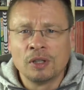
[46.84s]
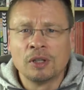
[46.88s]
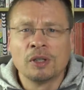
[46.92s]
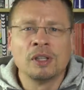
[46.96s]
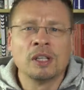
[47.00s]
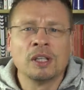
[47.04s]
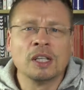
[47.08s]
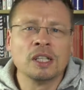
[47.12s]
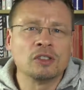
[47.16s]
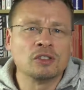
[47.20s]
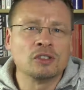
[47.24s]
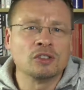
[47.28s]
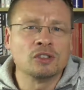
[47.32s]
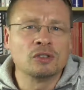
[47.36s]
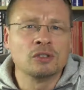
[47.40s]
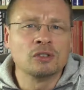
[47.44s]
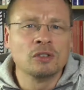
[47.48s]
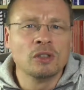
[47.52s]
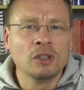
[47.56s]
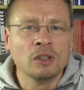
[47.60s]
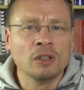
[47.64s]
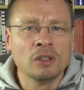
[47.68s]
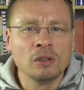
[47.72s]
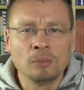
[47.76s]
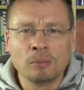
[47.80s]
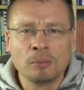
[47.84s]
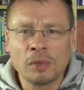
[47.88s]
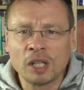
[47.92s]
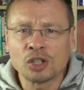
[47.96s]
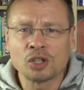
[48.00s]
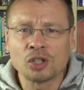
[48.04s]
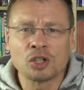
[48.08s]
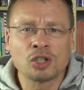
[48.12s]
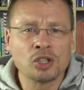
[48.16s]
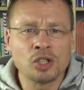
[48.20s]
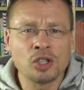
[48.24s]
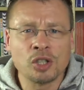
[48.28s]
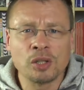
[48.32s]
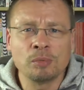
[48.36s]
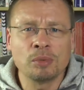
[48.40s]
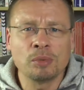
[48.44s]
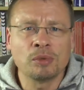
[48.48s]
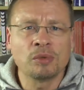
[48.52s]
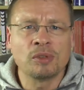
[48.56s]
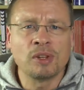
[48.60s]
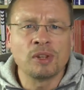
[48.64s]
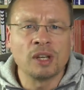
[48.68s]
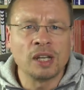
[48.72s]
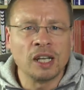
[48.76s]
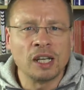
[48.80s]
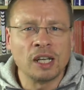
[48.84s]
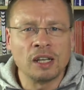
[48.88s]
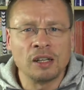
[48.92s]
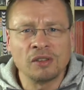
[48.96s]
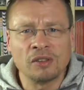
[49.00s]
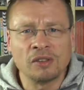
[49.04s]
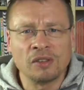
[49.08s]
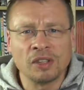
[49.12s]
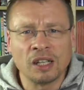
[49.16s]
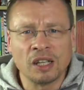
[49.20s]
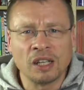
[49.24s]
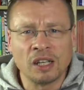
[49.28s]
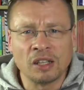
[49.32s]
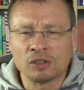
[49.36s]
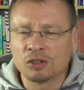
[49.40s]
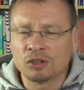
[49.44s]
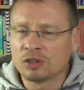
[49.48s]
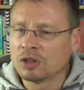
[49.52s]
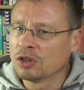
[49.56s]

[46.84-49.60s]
It's much cheaper than anything else.